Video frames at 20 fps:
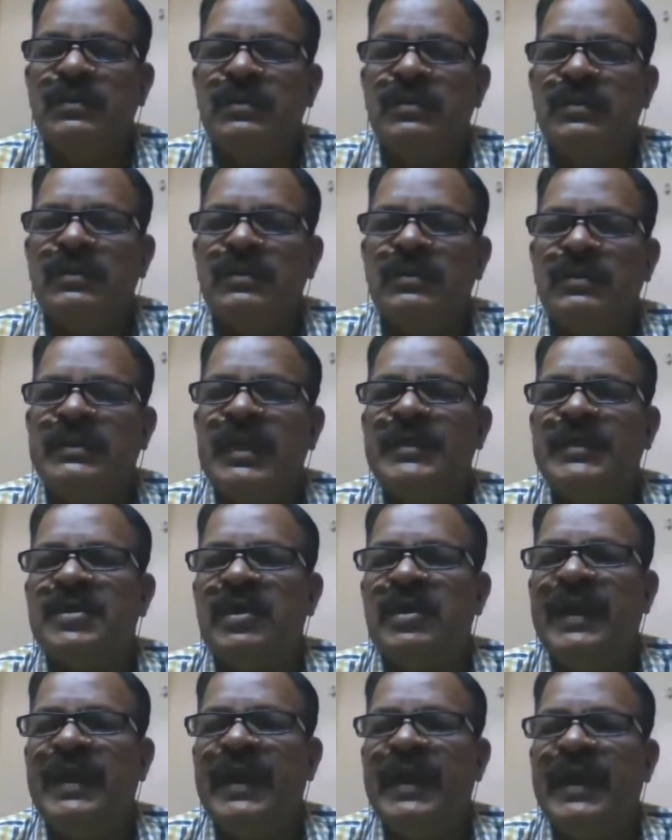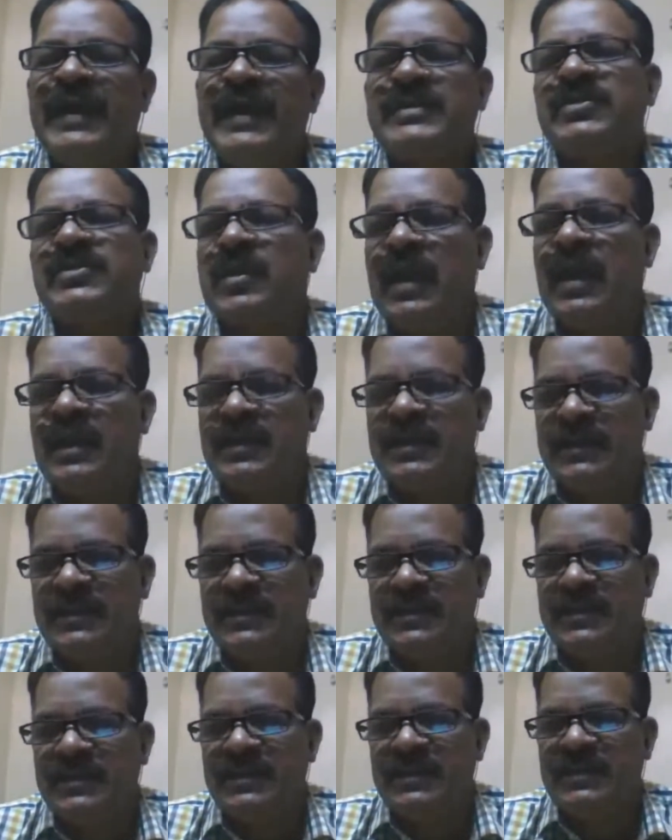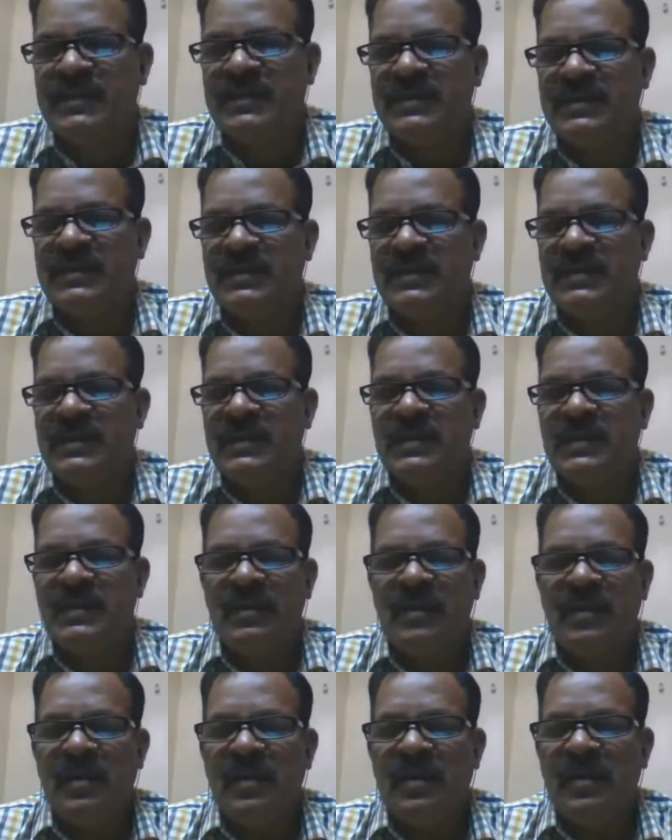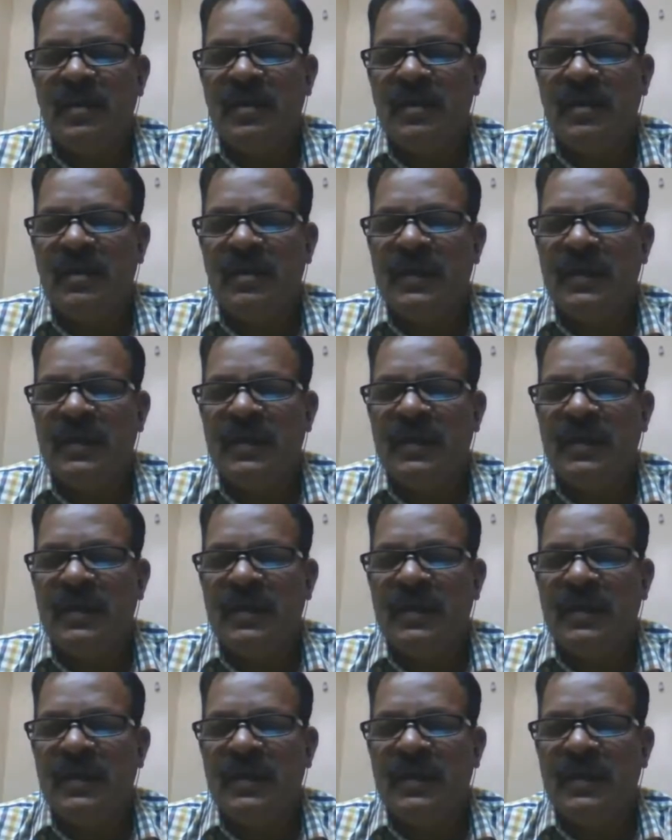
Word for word: that is called externalities. Uh,